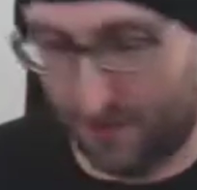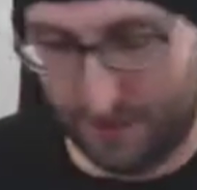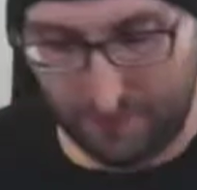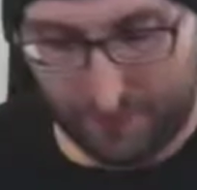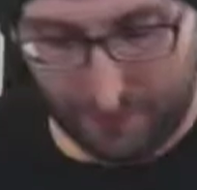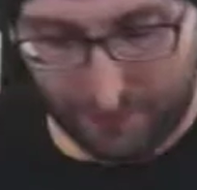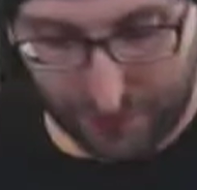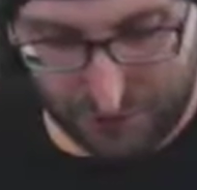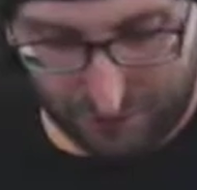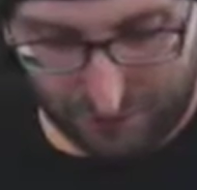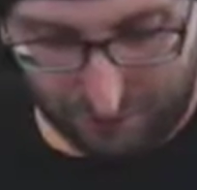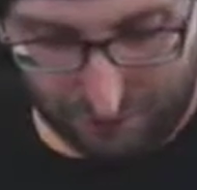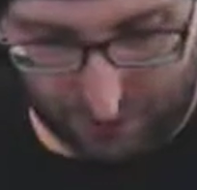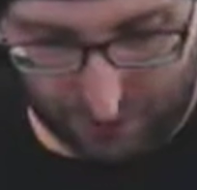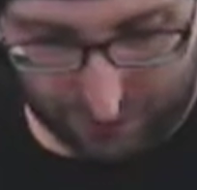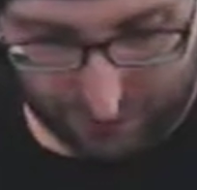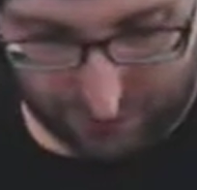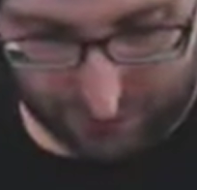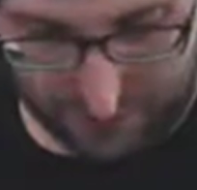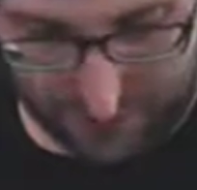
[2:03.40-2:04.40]
Probably should have
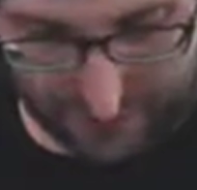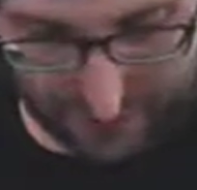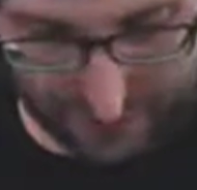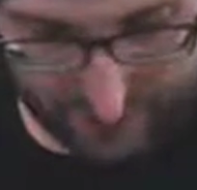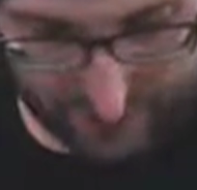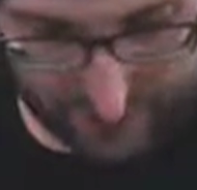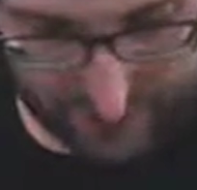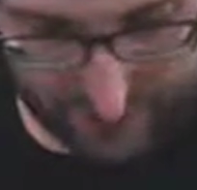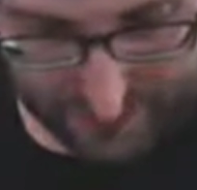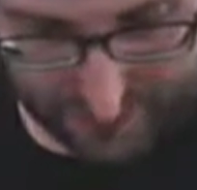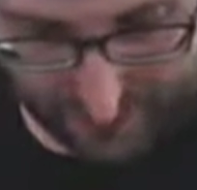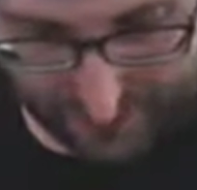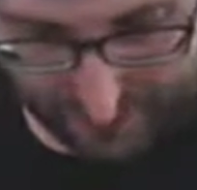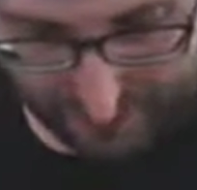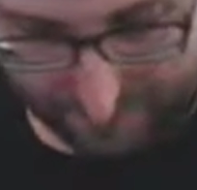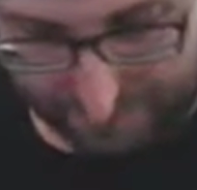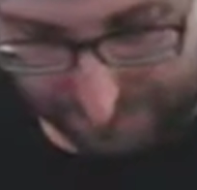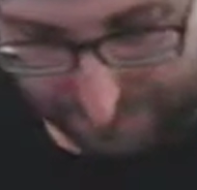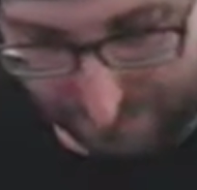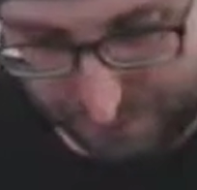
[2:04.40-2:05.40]
marked all those out ahead of
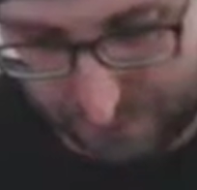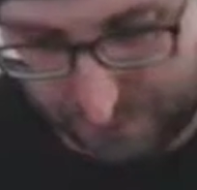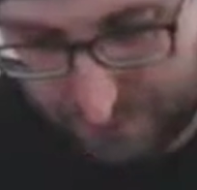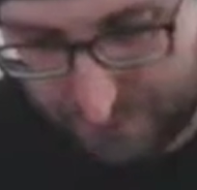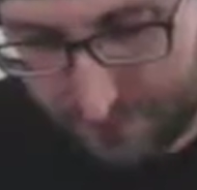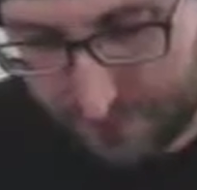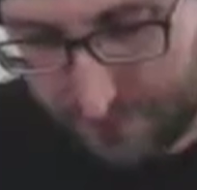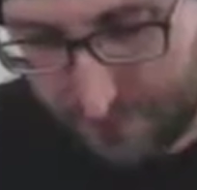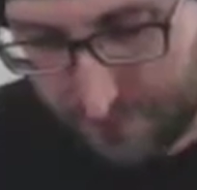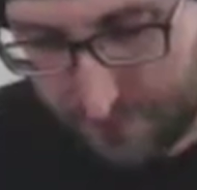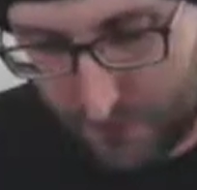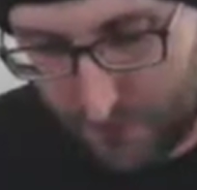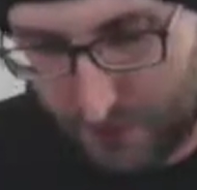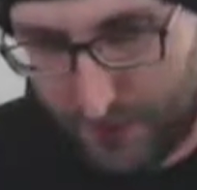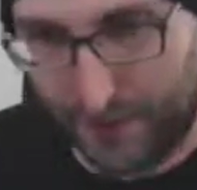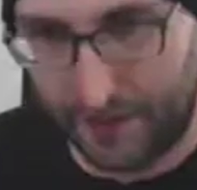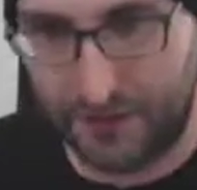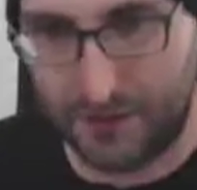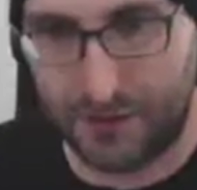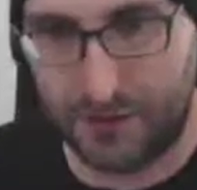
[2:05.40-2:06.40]
time.
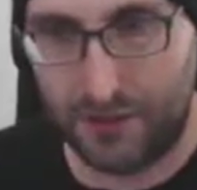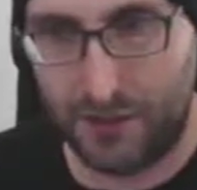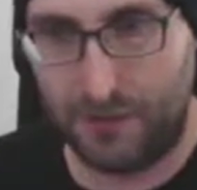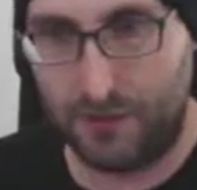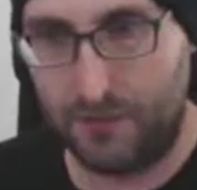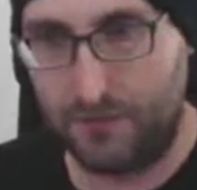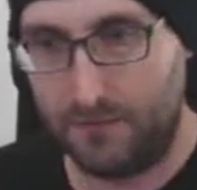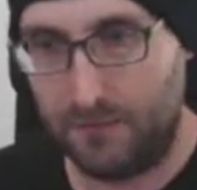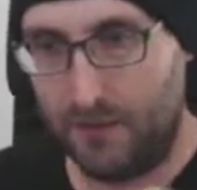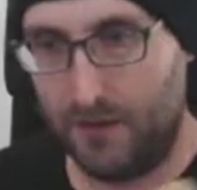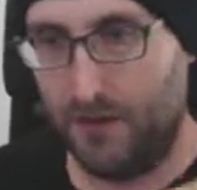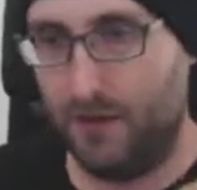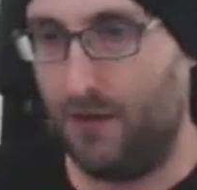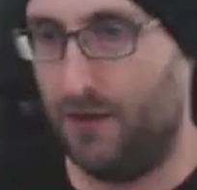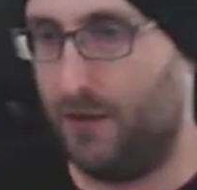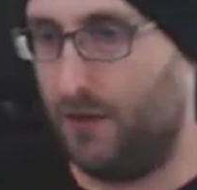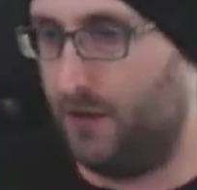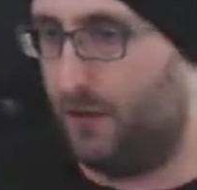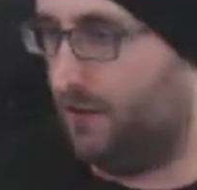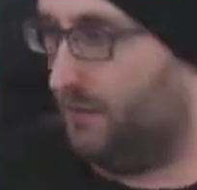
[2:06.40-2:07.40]
Okay, so
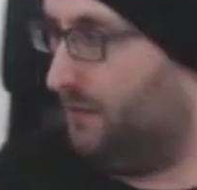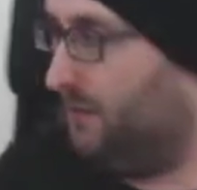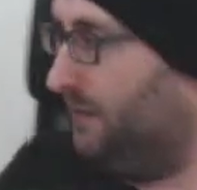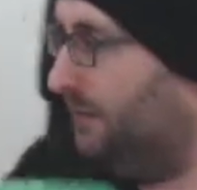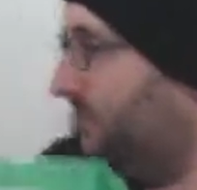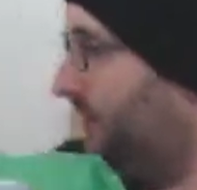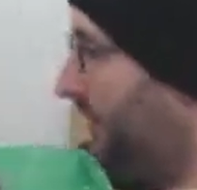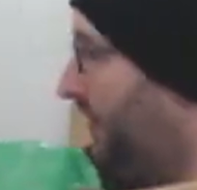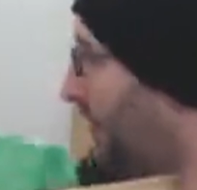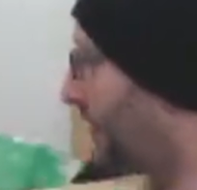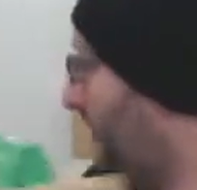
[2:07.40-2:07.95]
we'll get